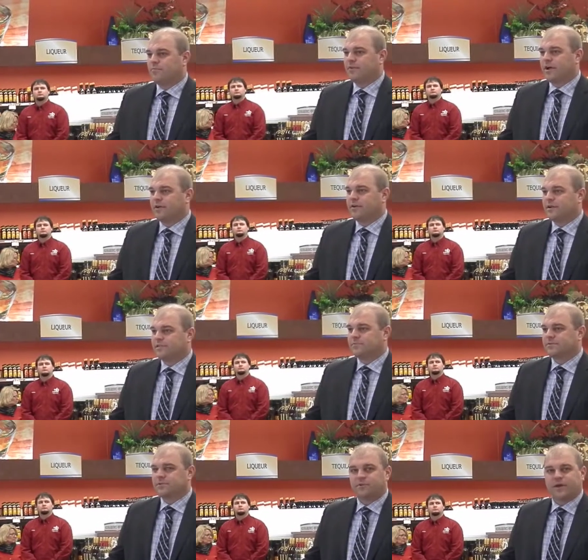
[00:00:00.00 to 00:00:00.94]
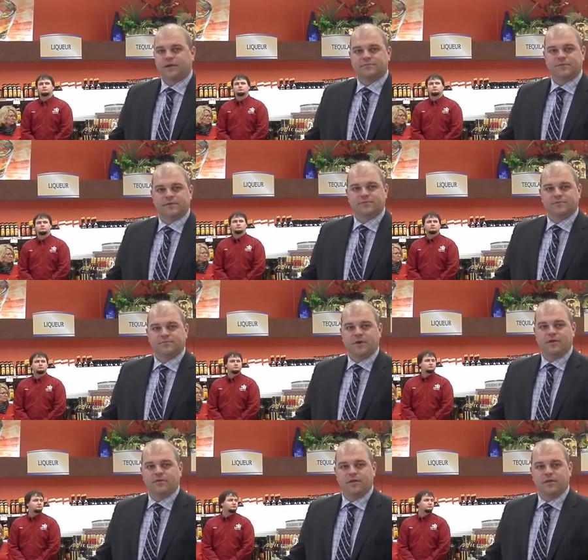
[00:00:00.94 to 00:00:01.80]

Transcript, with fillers: provide our customers with a great experience as well.